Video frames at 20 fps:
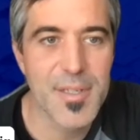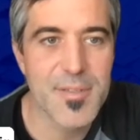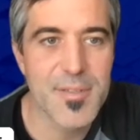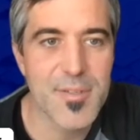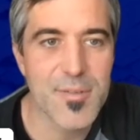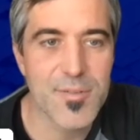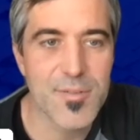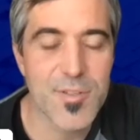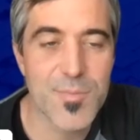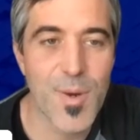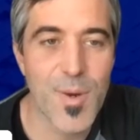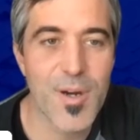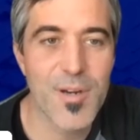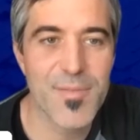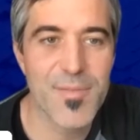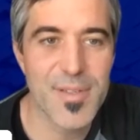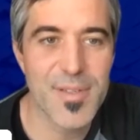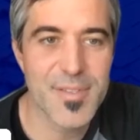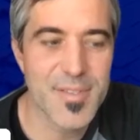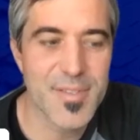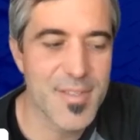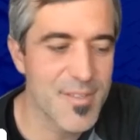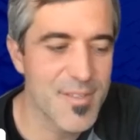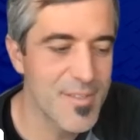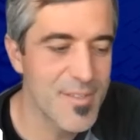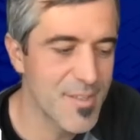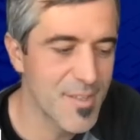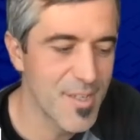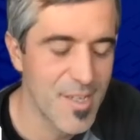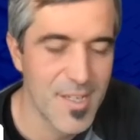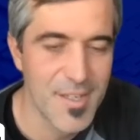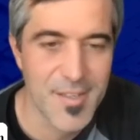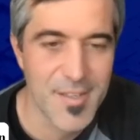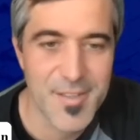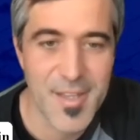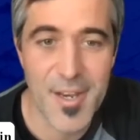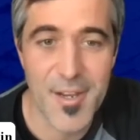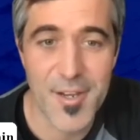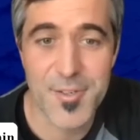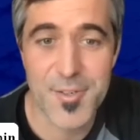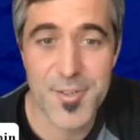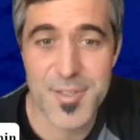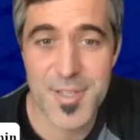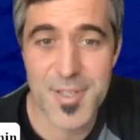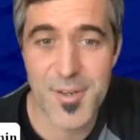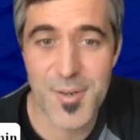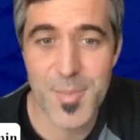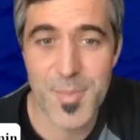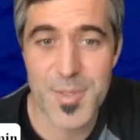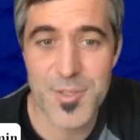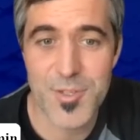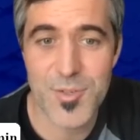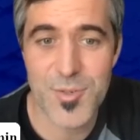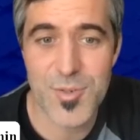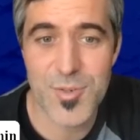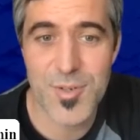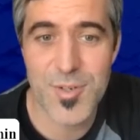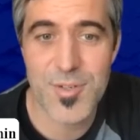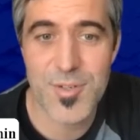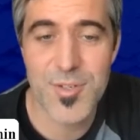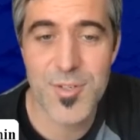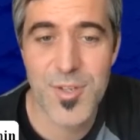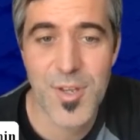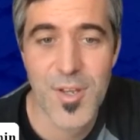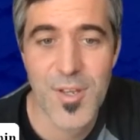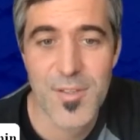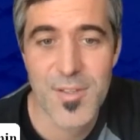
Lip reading: So smart VCs that understand open source,